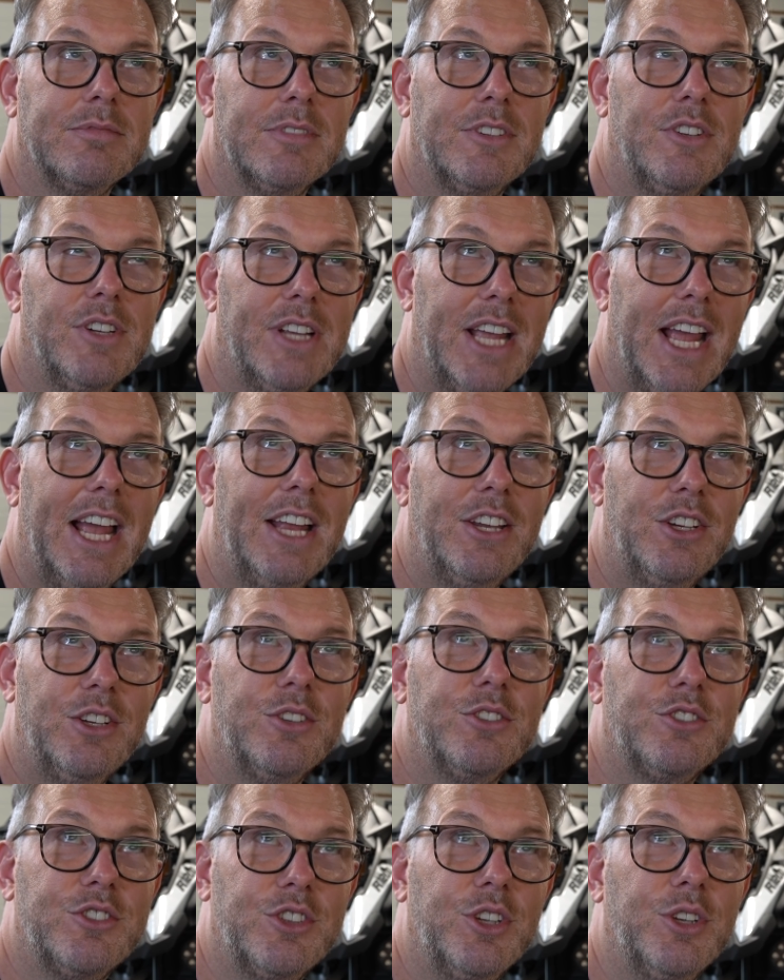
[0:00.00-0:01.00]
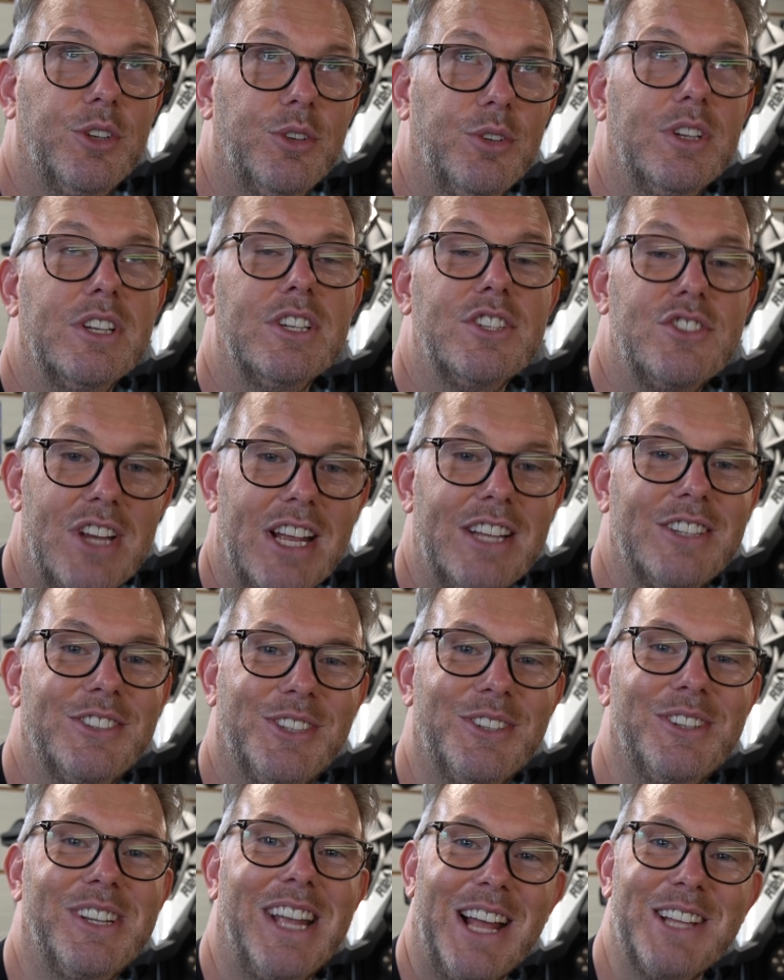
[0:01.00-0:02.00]
You can use 2 Gen
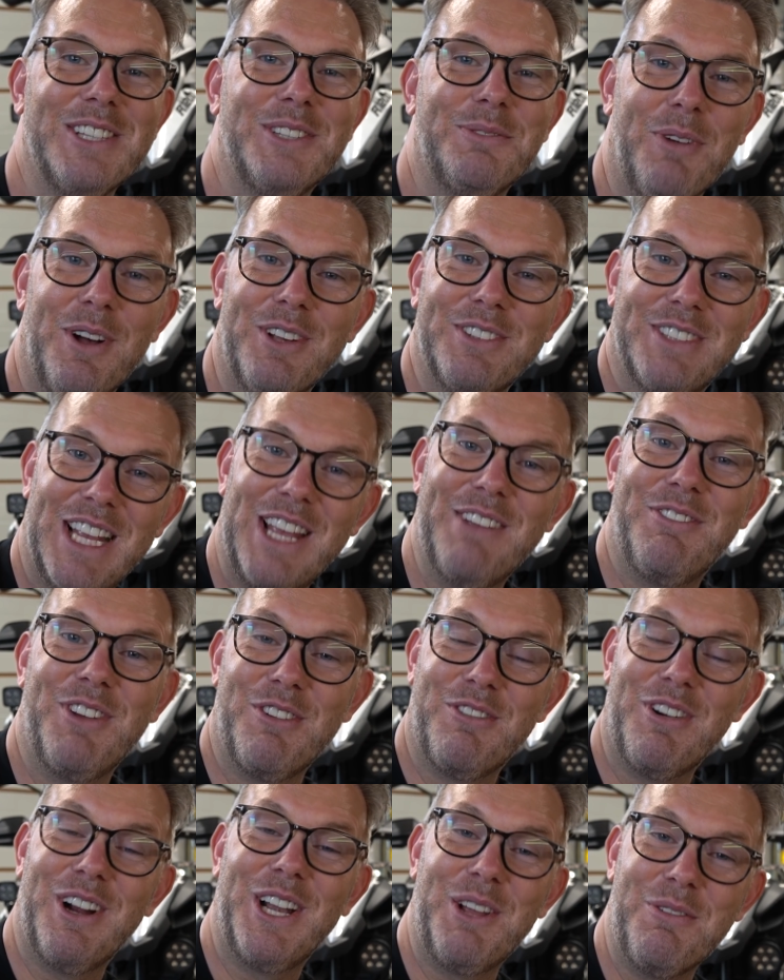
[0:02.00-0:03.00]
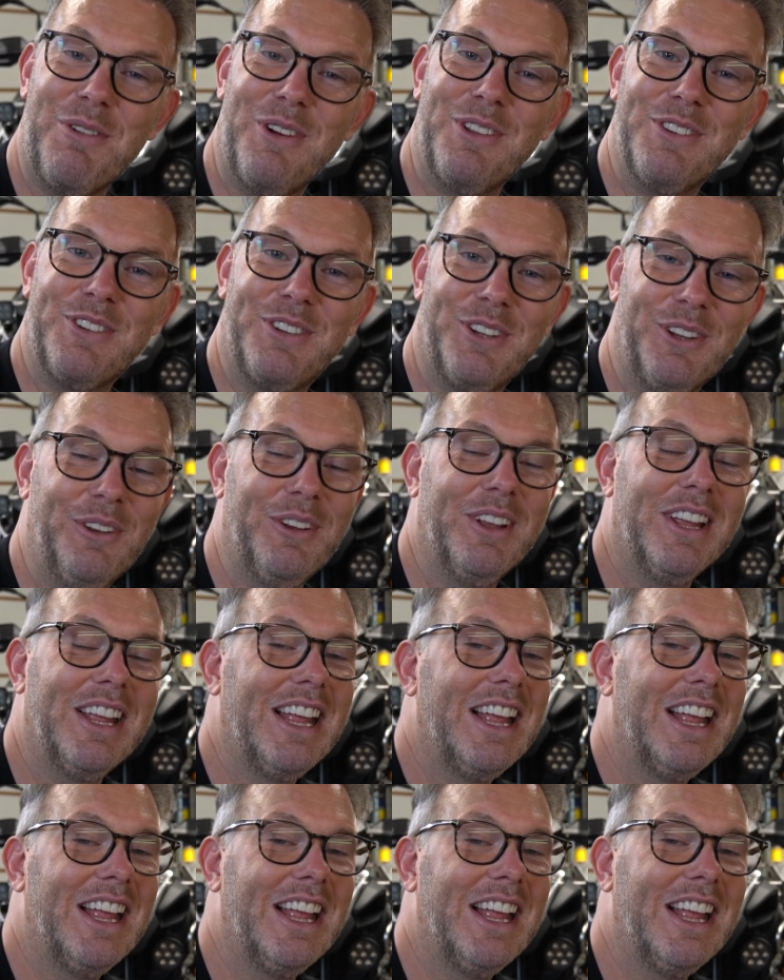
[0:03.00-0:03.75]
2 Cansmarts if you really want to,